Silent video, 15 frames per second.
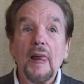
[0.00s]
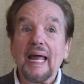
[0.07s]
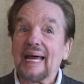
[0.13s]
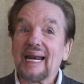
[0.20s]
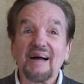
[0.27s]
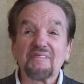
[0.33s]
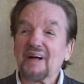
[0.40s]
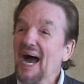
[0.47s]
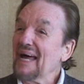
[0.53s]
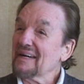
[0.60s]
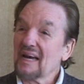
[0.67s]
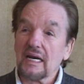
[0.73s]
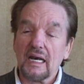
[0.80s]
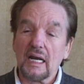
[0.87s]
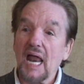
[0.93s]
and I've
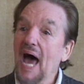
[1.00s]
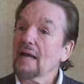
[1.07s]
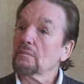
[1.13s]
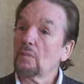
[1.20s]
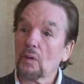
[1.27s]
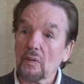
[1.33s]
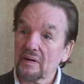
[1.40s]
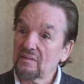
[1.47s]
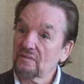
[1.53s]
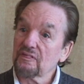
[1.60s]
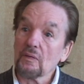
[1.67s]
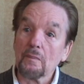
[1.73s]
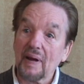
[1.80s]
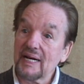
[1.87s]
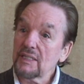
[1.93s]
gotten a lot more
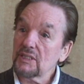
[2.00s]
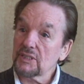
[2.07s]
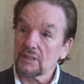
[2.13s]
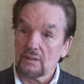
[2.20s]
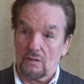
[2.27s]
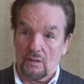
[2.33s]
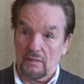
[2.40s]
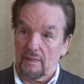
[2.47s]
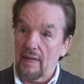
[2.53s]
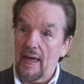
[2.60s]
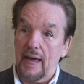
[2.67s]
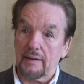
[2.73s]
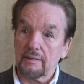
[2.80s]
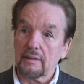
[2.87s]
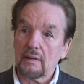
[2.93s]
information on
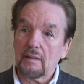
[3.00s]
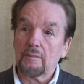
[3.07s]
that.